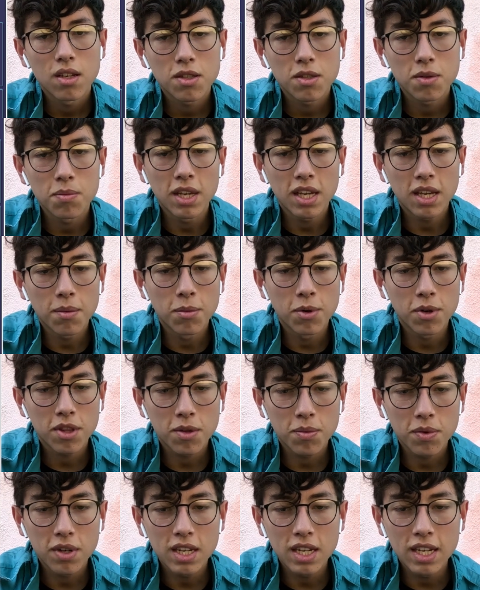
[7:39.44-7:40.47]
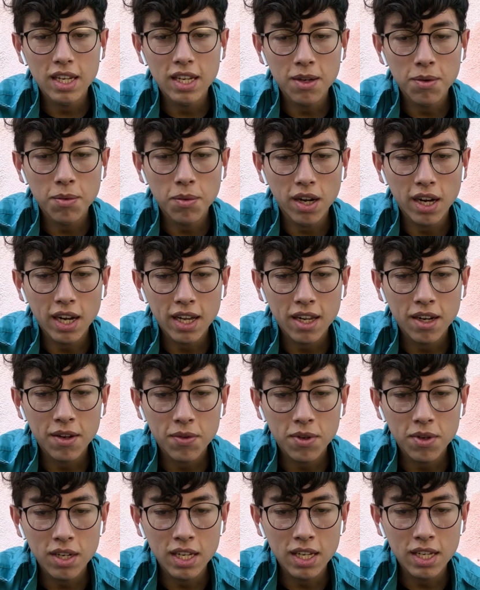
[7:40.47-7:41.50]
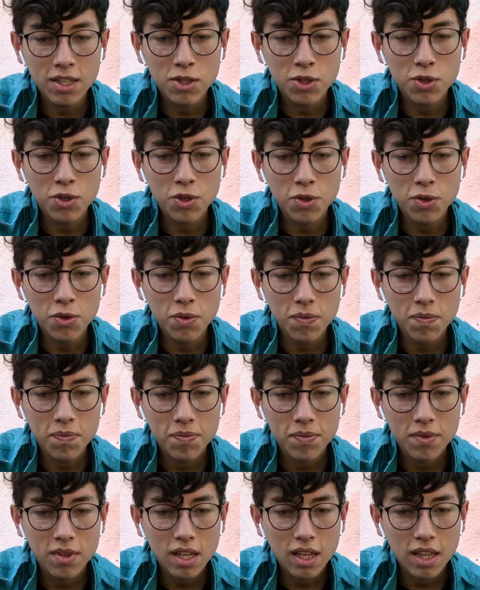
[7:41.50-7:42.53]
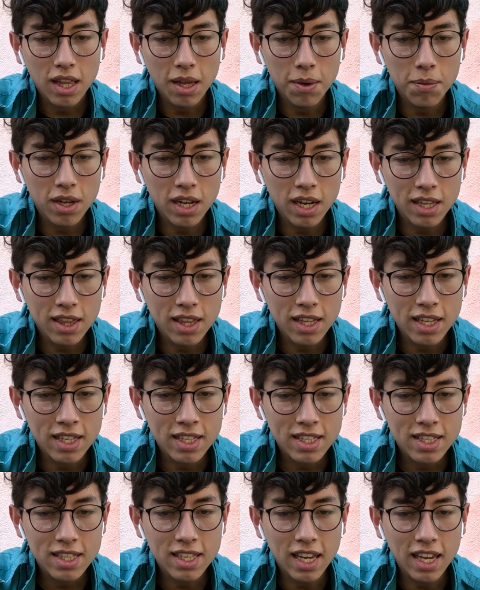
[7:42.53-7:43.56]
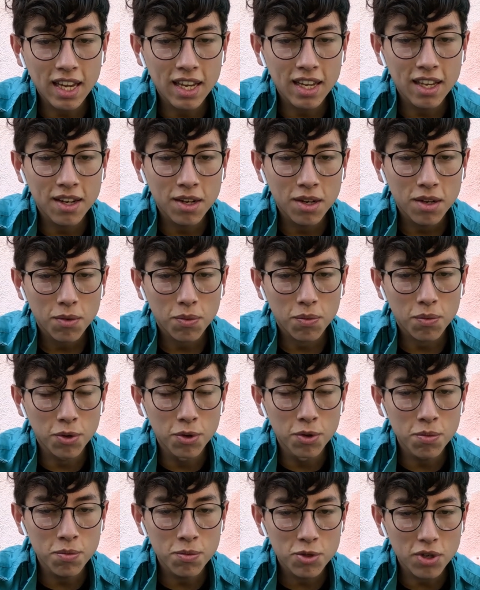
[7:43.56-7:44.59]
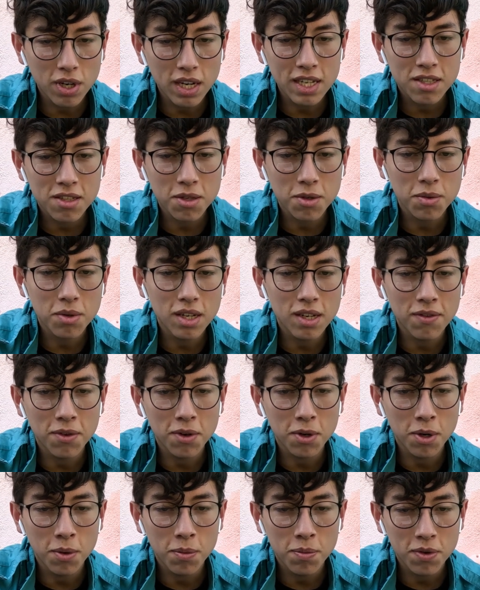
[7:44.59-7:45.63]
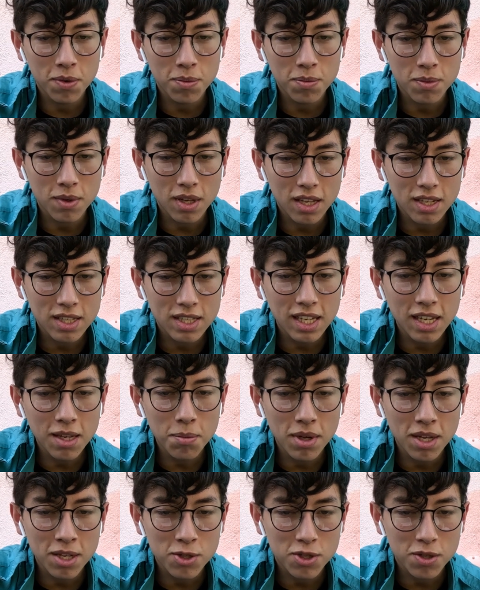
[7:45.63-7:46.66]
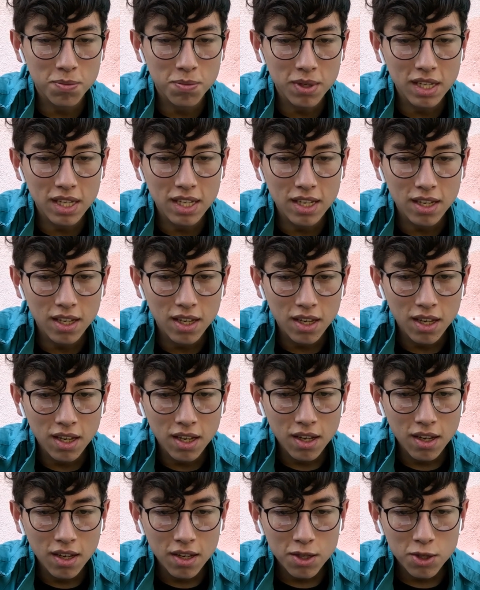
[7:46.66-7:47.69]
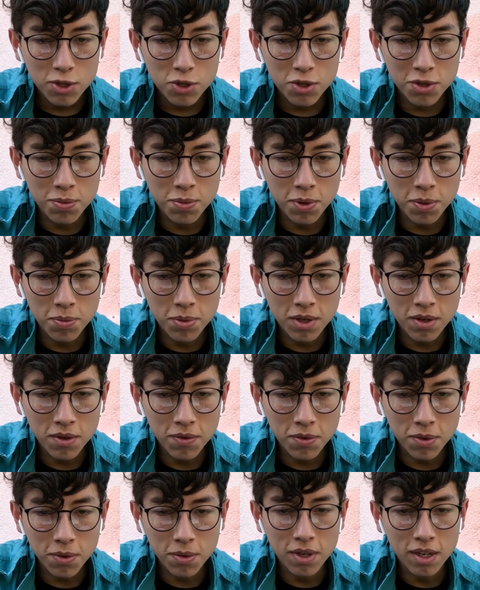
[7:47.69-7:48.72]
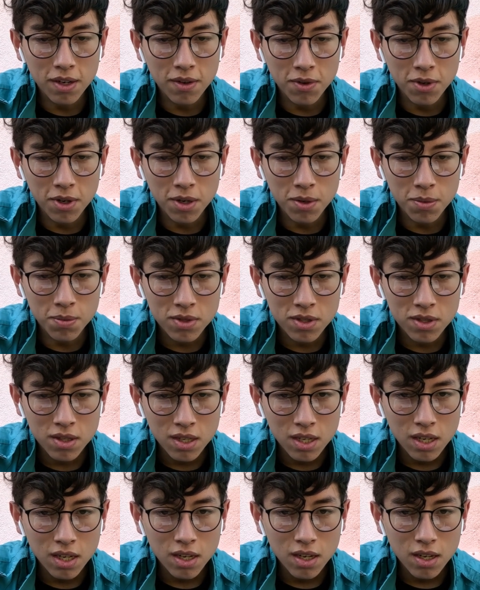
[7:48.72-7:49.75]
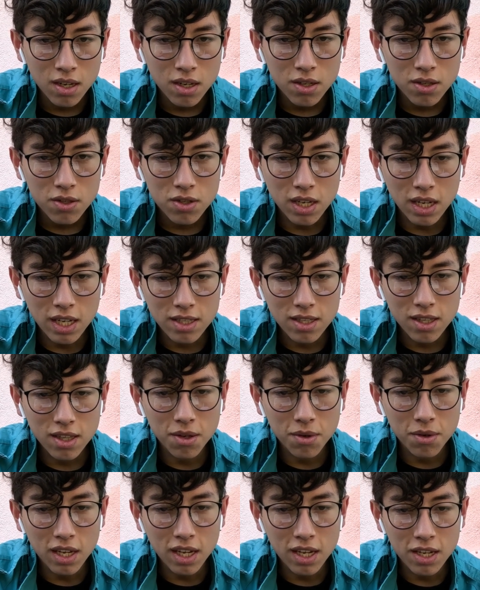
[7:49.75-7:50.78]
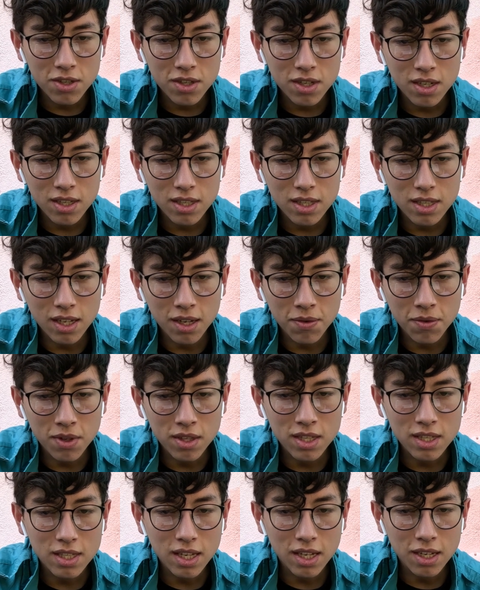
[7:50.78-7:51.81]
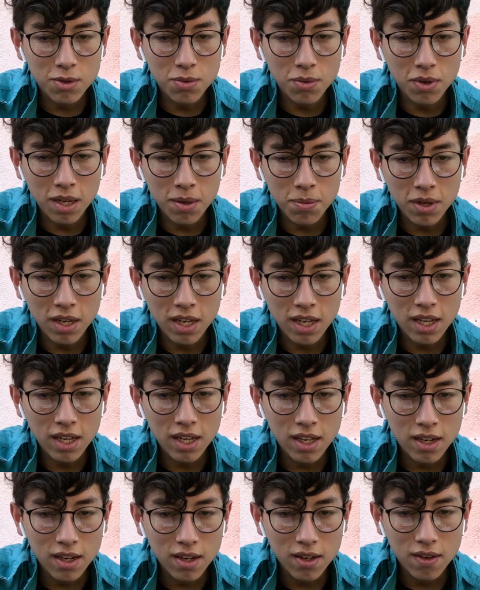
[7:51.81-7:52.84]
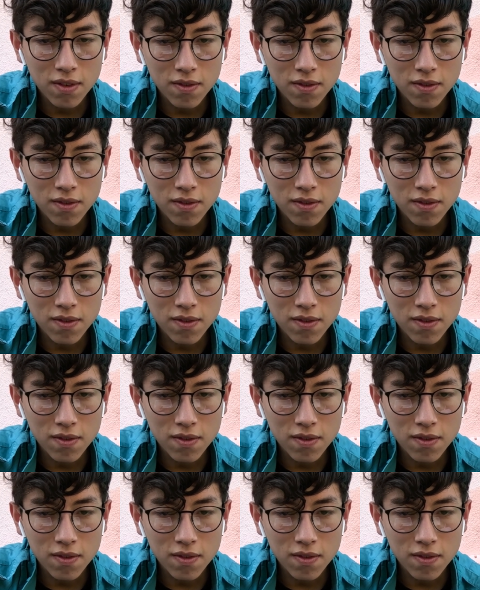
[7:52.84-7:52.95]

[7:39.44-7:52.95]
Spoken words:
So make it more 3D wide if you need to. Then we got the insane room tracer reverb from Team Entropy. Super beautiful reverb. Change the location of stuff on this XY pad.